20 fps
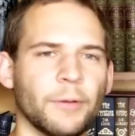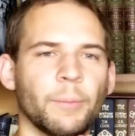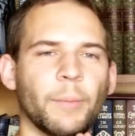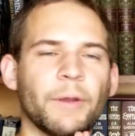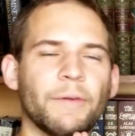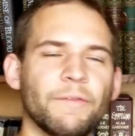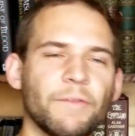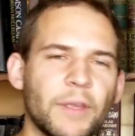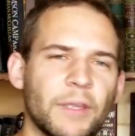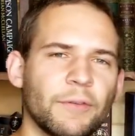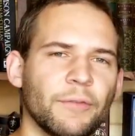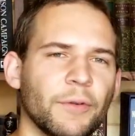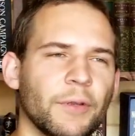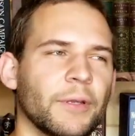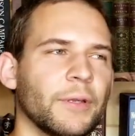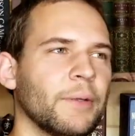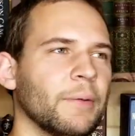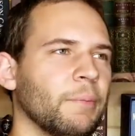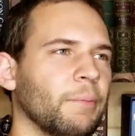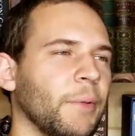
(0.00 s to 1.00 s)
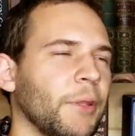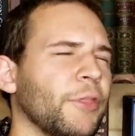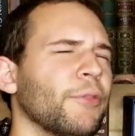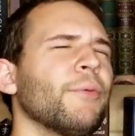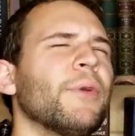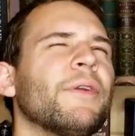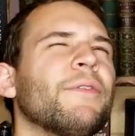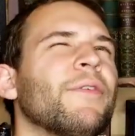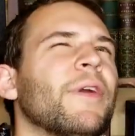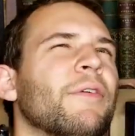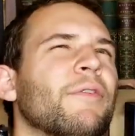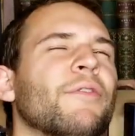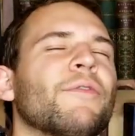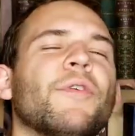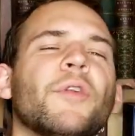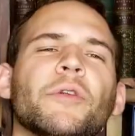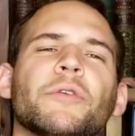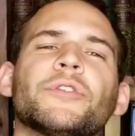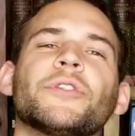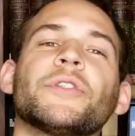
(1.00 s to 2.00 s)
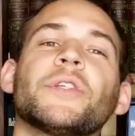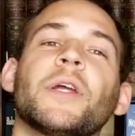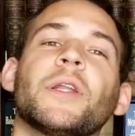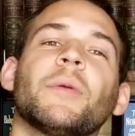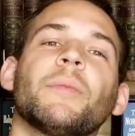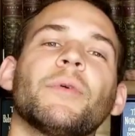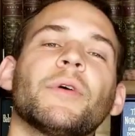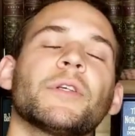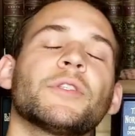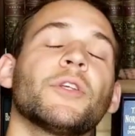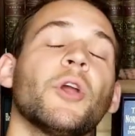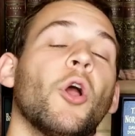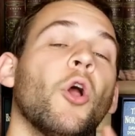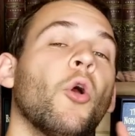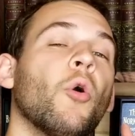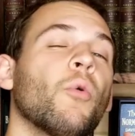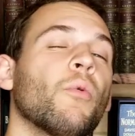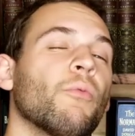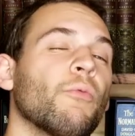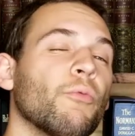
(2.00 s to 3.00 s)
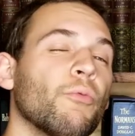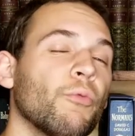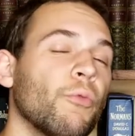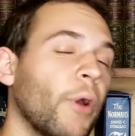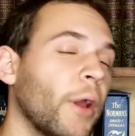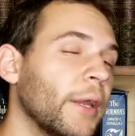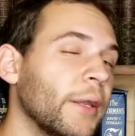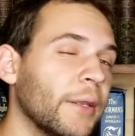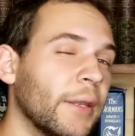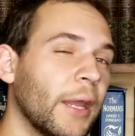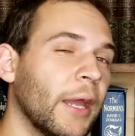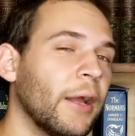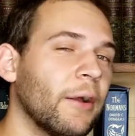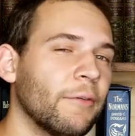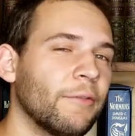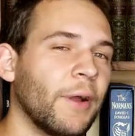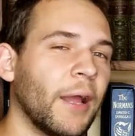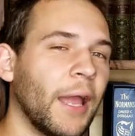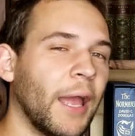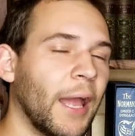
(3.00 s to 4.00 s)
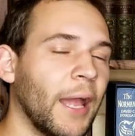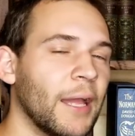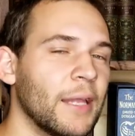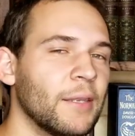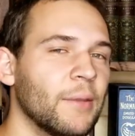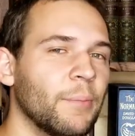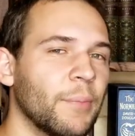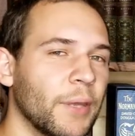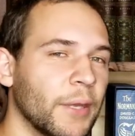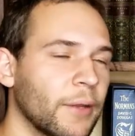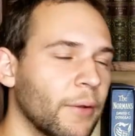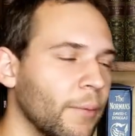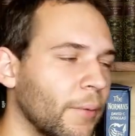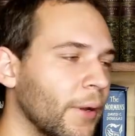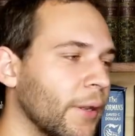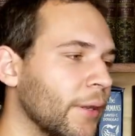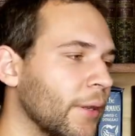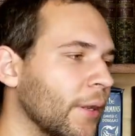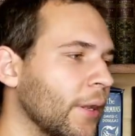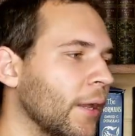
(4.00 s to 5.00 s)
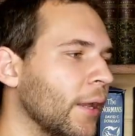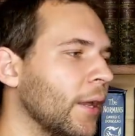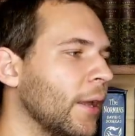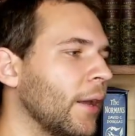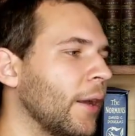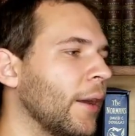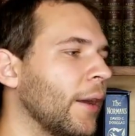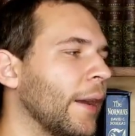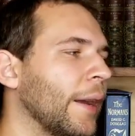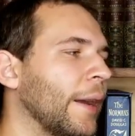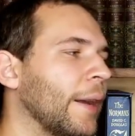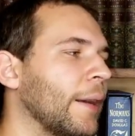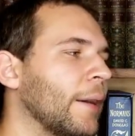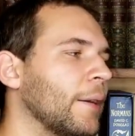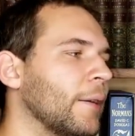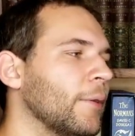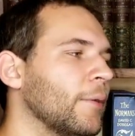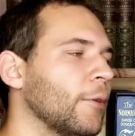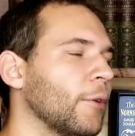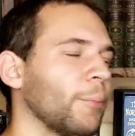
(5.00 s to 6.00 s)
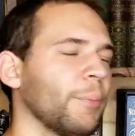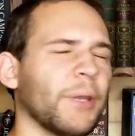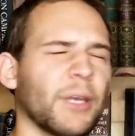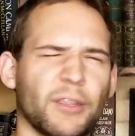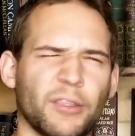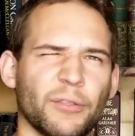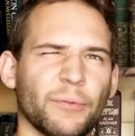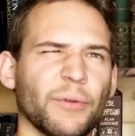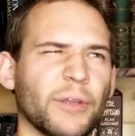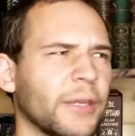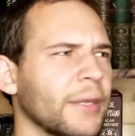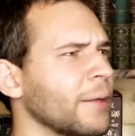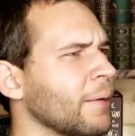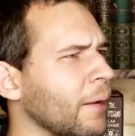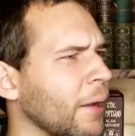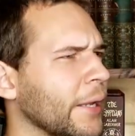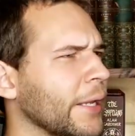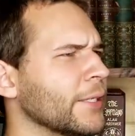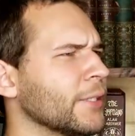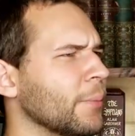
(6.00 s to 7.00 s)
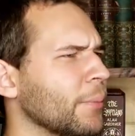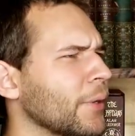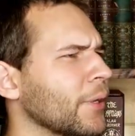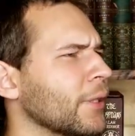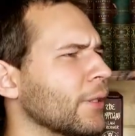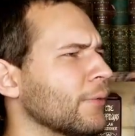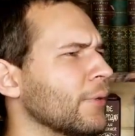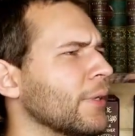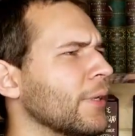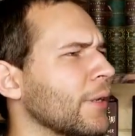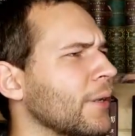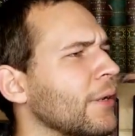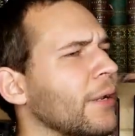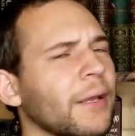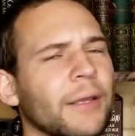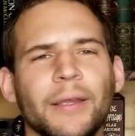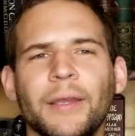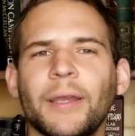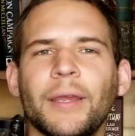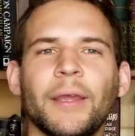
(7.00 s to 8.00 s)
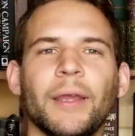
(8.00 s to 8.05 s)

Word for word: My favorite, my three favorite Folio Society books right now. If I had to pick one, uh, or pick three, I guess I picked three, didn't I?